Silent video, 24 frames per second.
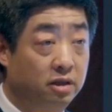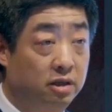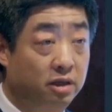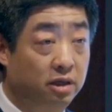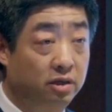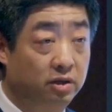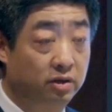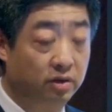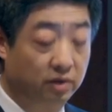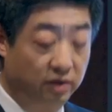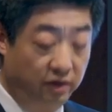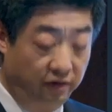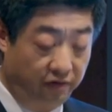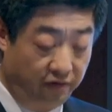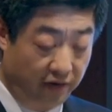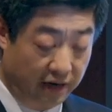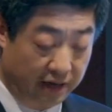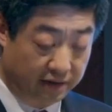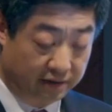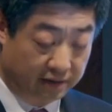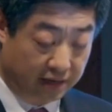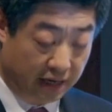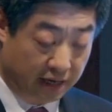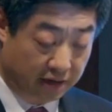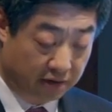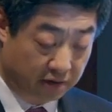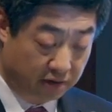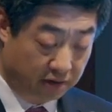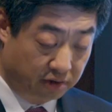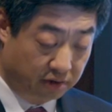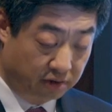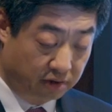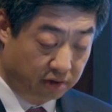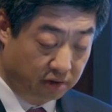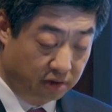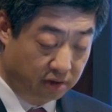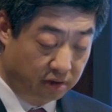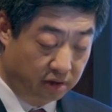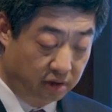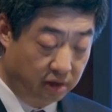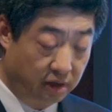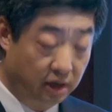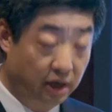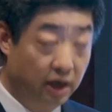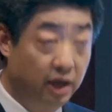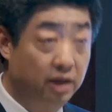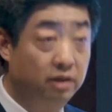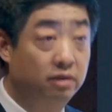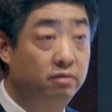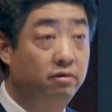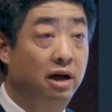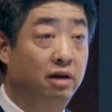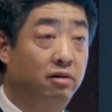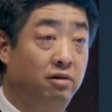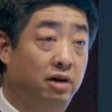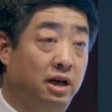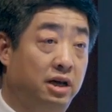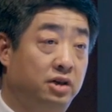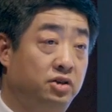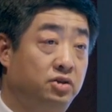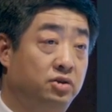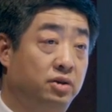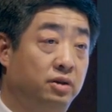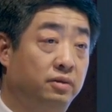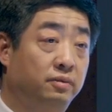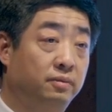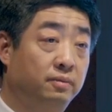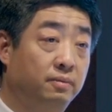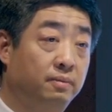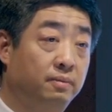the unified standards and the regulation.